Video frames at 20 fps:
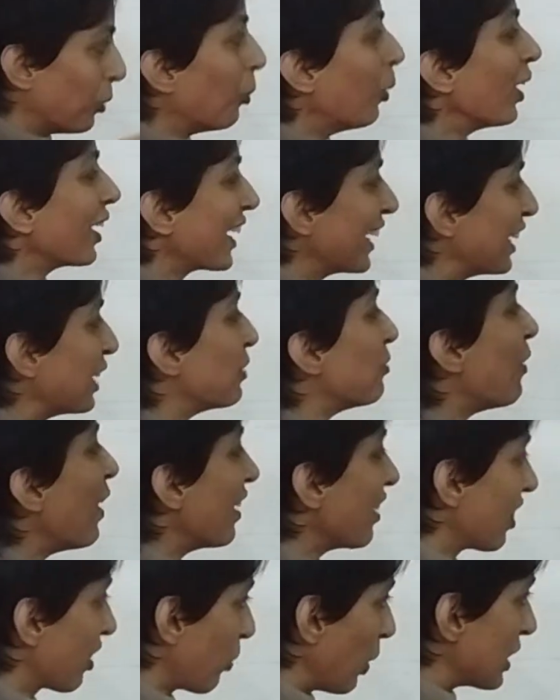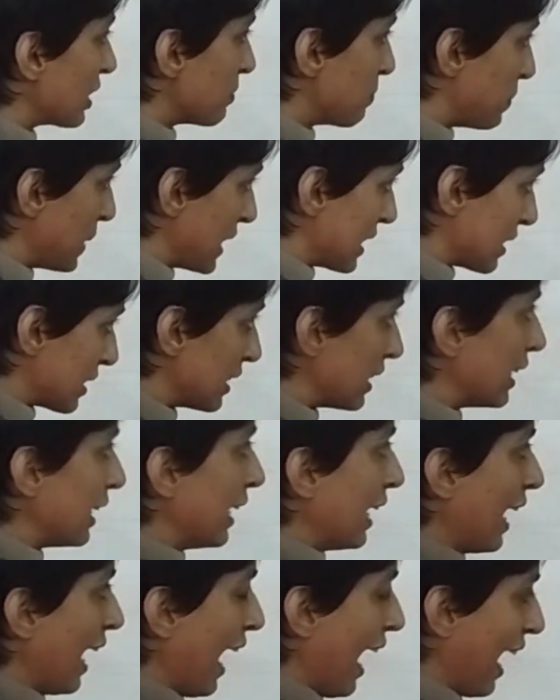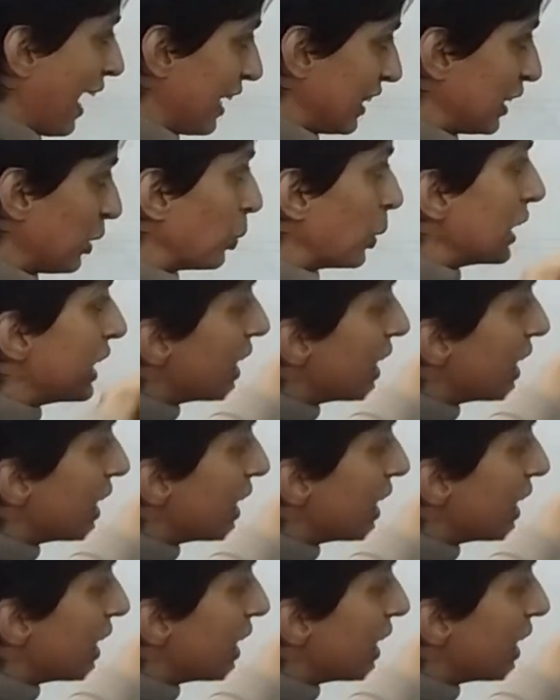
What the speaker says: work had advanced quite a bit, and there were